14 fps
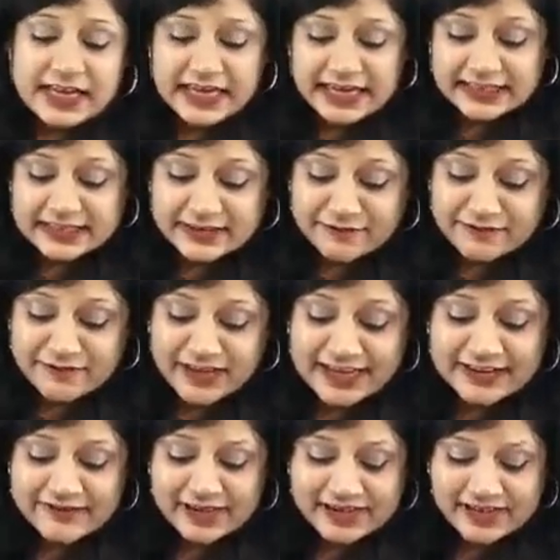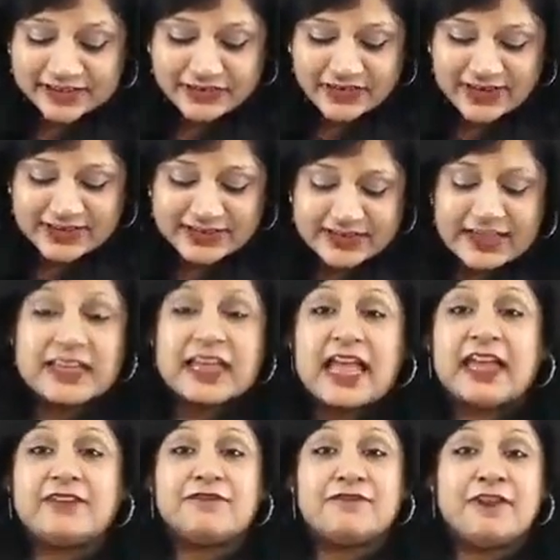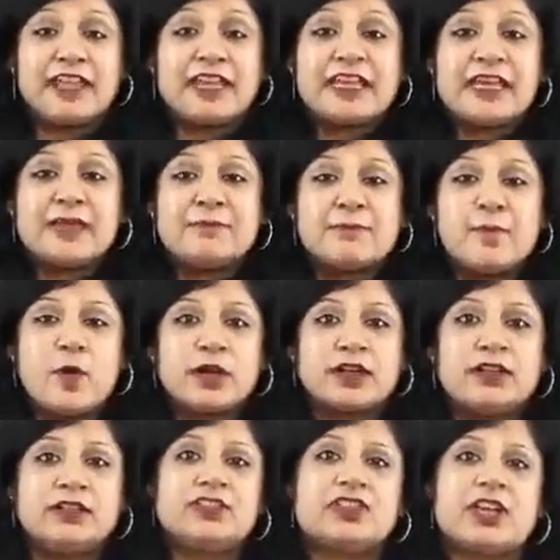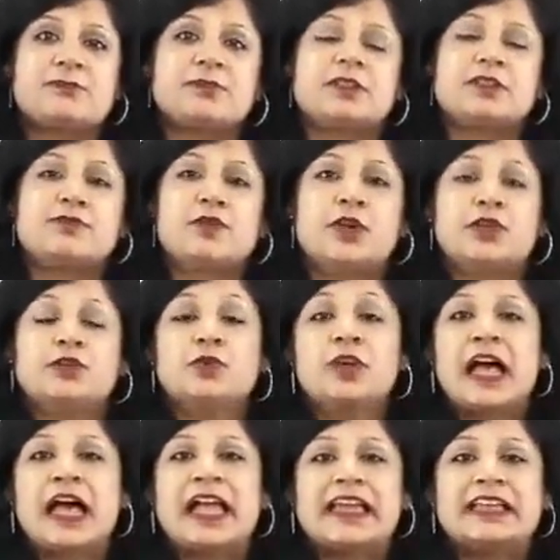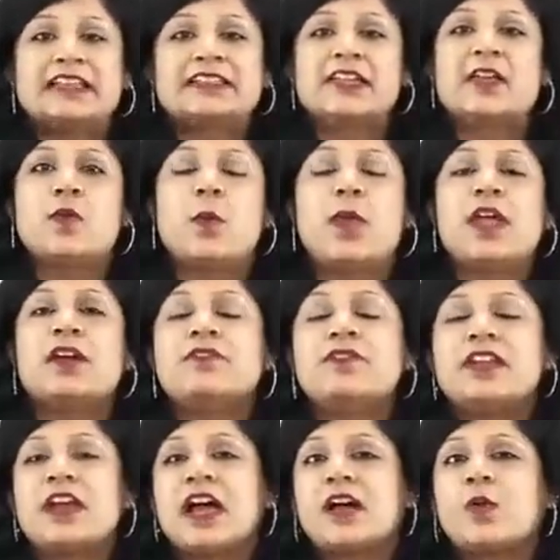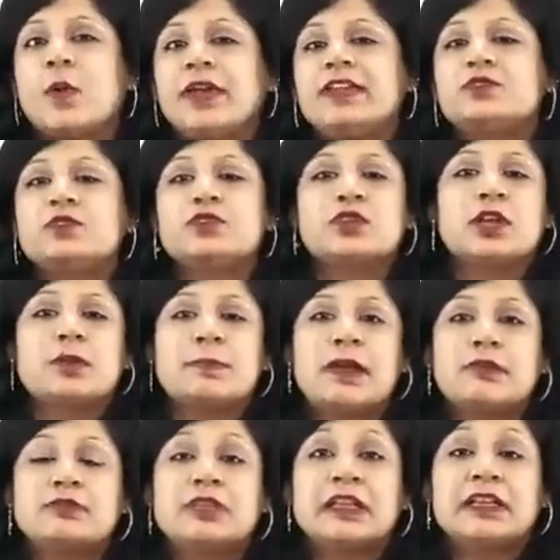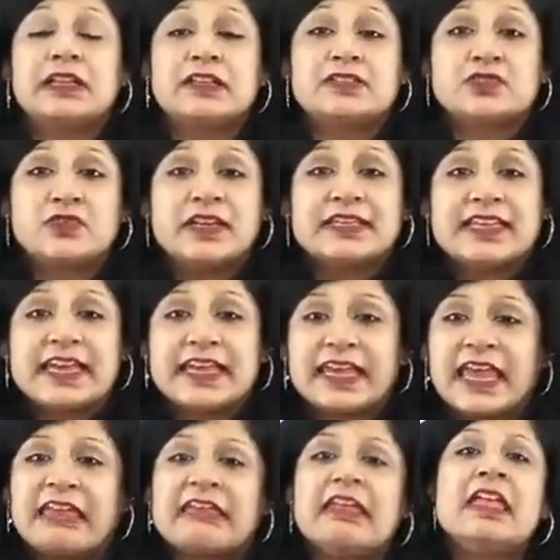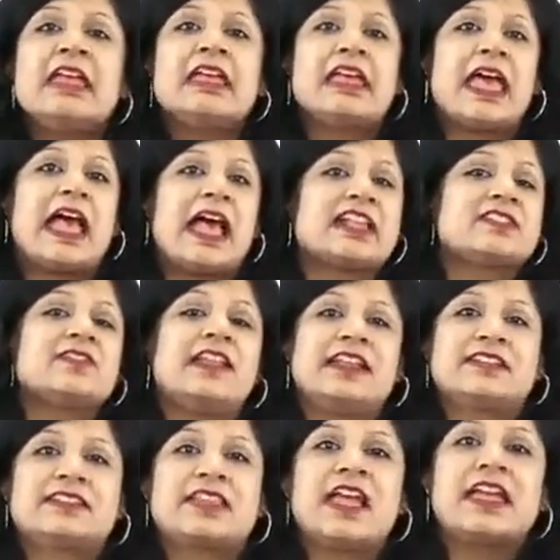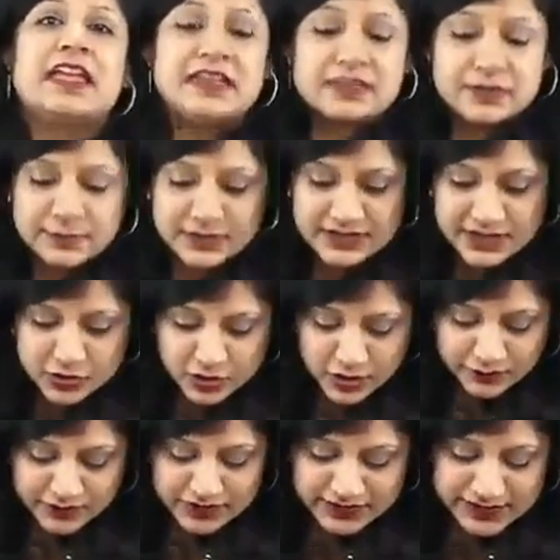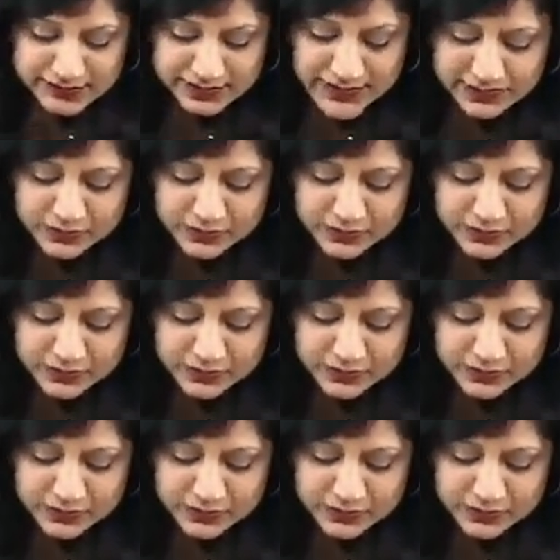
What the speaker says: It's a very interesting and very important chapter for you guys, where we are going to talk about the history taking as well as the interpretation of the symptoms.